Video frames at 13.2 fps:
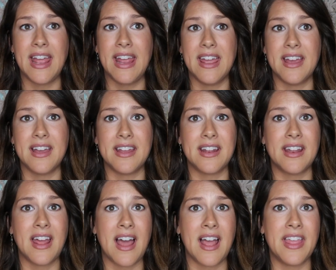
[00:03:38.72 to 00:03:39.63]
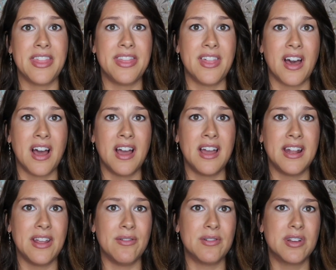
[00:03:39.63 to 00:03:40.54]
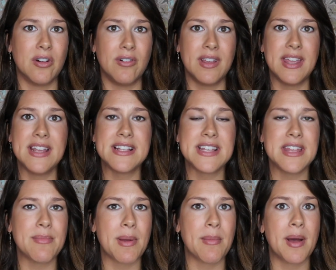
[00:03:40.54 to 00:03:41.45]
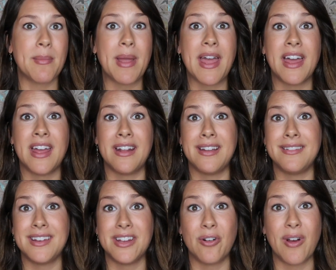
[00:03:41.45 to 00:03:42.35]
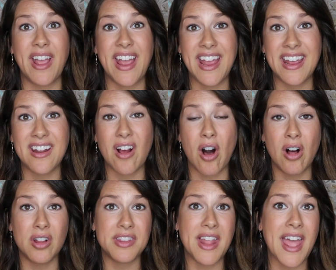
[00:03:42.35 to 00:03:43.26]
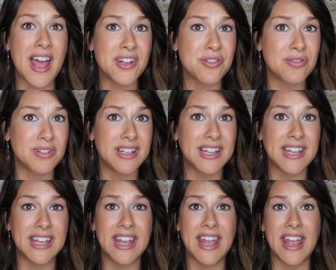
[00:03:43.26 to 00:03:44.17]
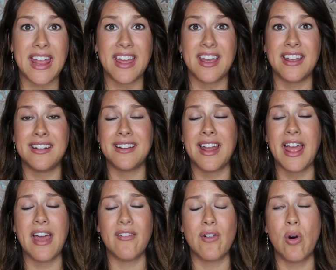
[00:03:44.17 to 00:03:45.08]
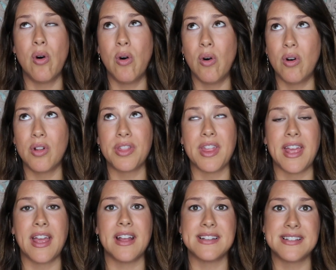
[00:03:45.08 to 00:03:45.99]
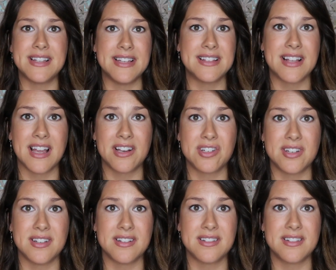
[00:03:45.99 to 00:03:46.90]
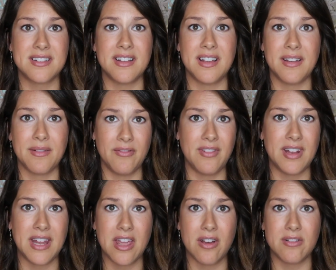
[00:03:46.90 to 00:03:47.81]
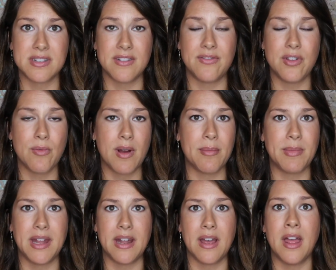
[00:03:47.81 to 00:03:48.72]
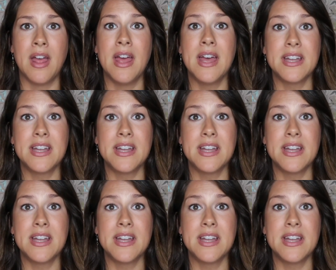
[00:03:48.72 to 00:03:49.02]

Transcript: And I thought it would go easy. My mom had, you know, eight all naturally. And I have a whole thing on C-sections videos if you want me to,